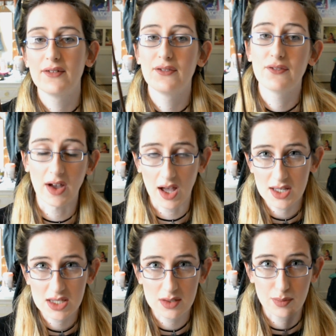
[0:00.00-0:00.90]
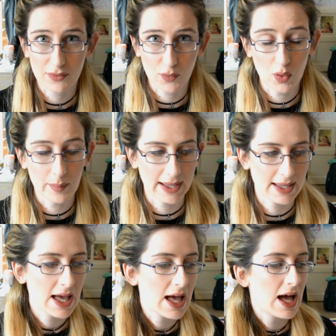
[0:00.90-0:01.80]
first before me,
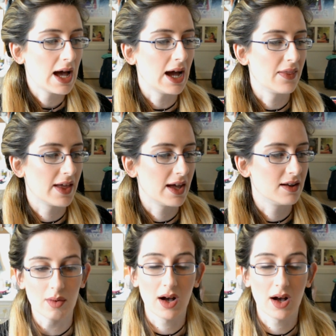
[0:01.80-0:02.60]
and then